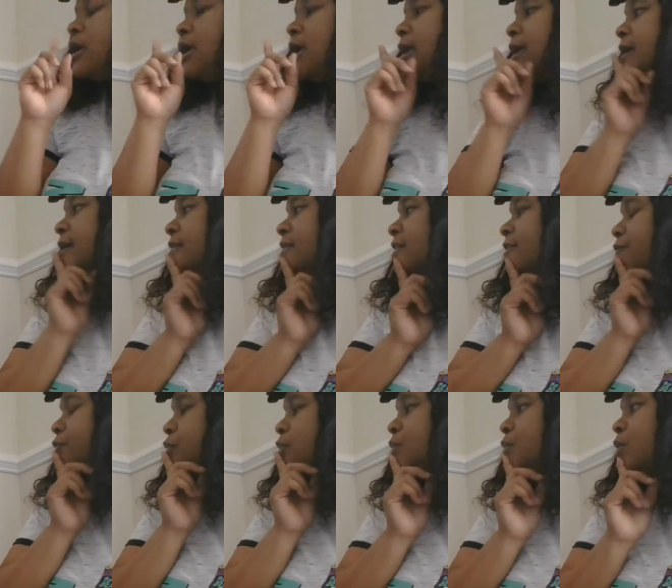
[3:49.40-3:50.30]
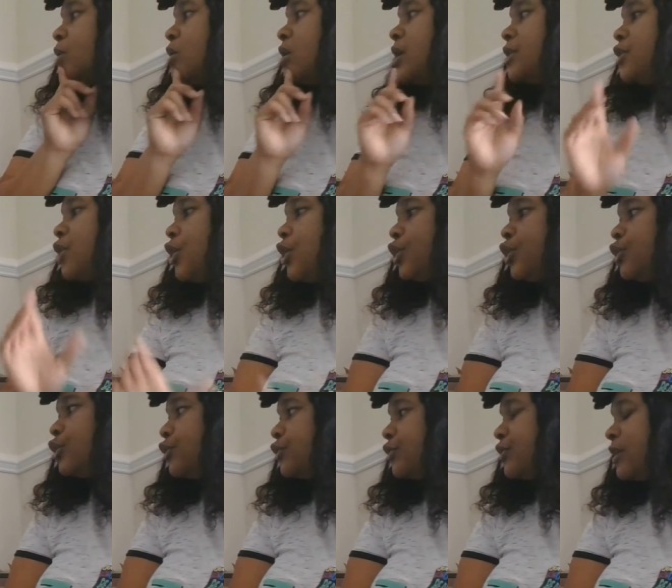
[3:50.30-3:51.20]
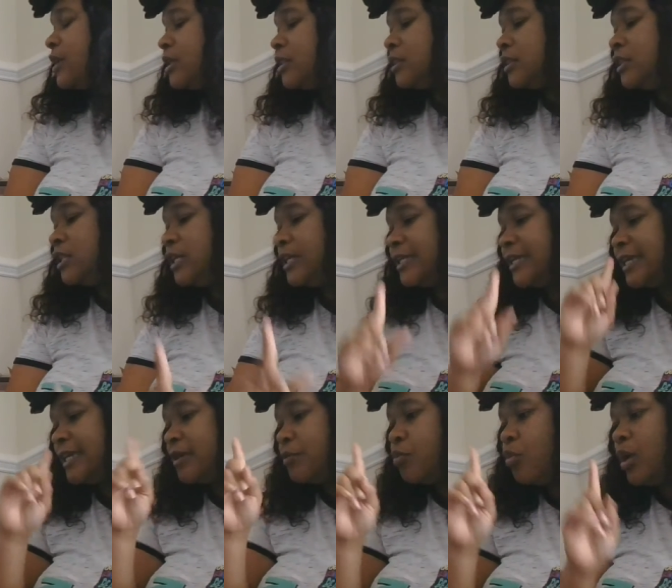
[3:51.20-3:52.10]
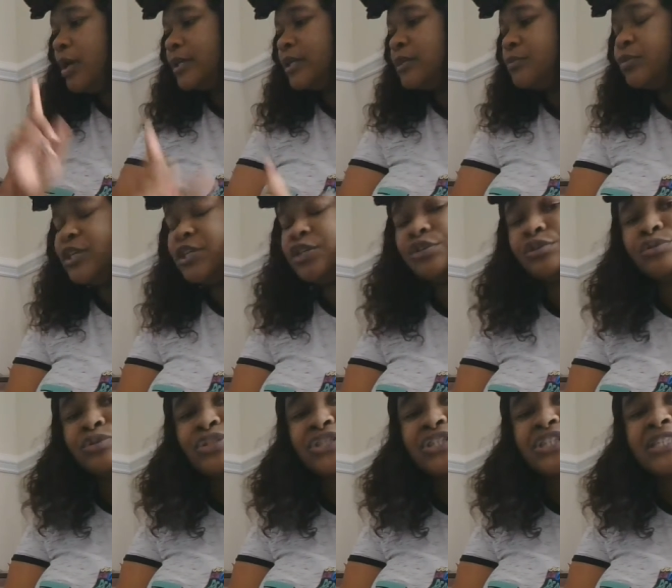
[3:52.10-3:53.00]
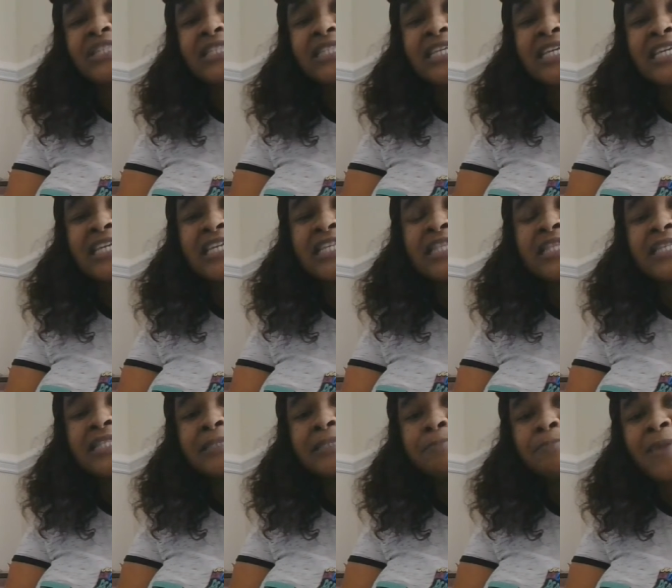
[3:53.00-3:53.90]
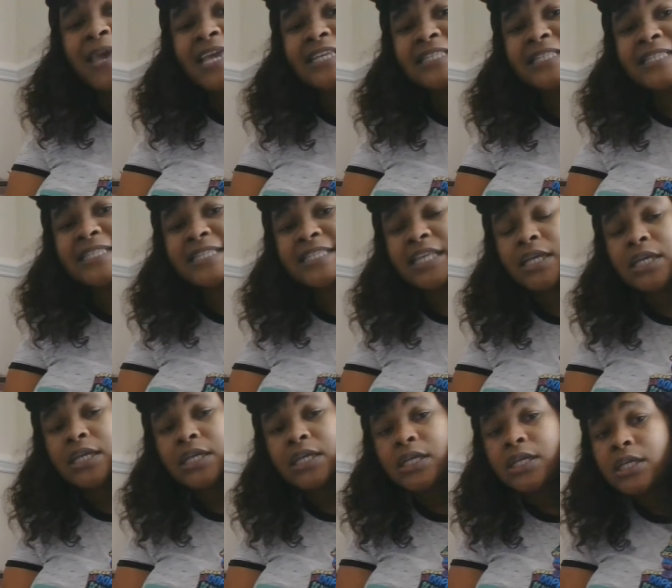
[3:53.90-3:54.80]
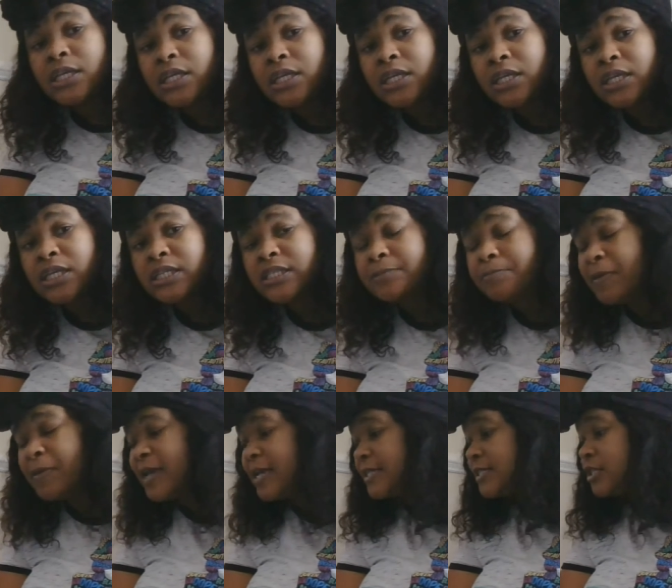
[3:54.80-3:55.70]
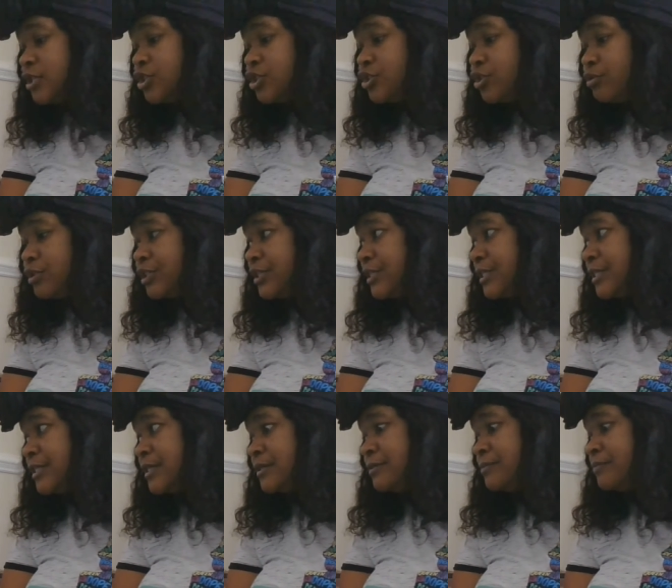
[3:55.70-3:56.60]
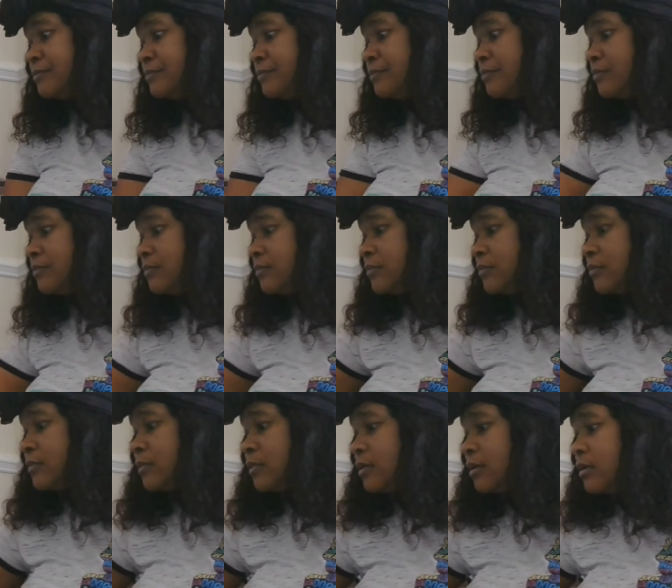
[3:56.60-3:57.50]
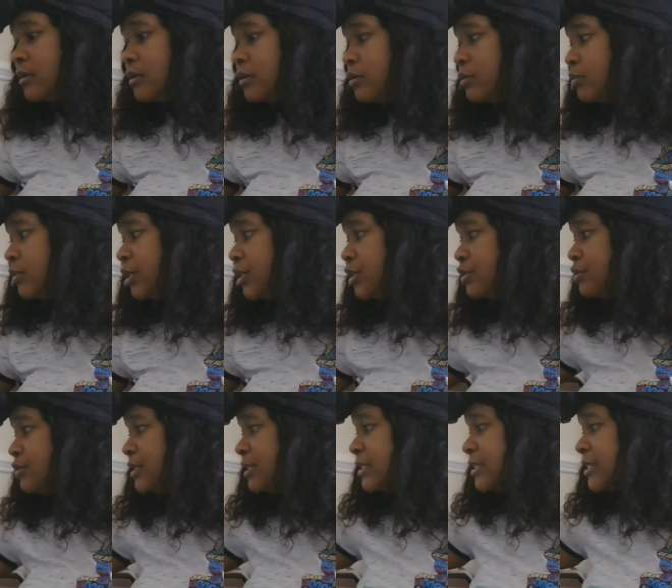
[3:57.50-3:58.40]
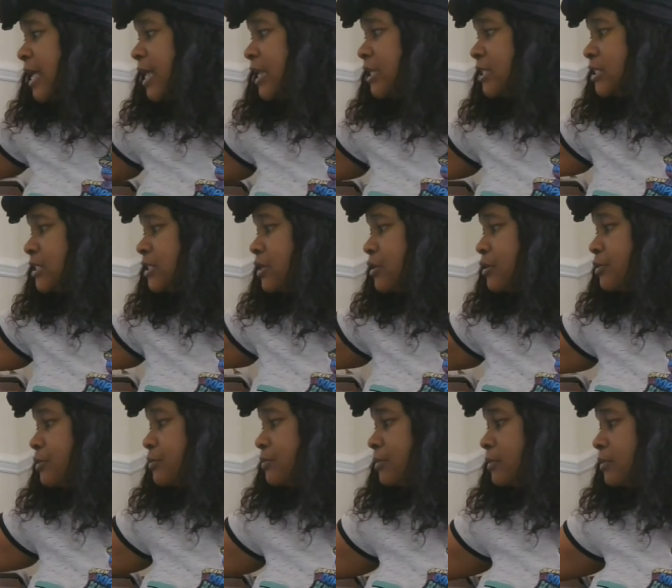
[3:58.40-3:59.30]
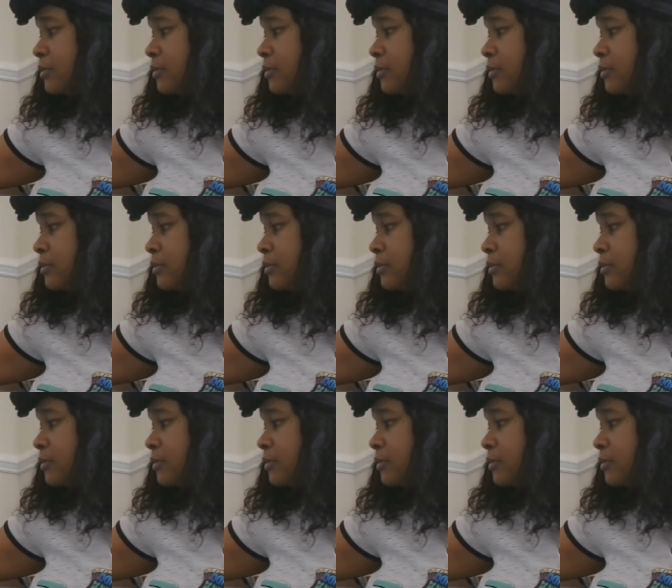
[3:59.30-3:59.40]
And if we were on Earth looking, what could we use to see the space in space, the solar system? We could use a telescope.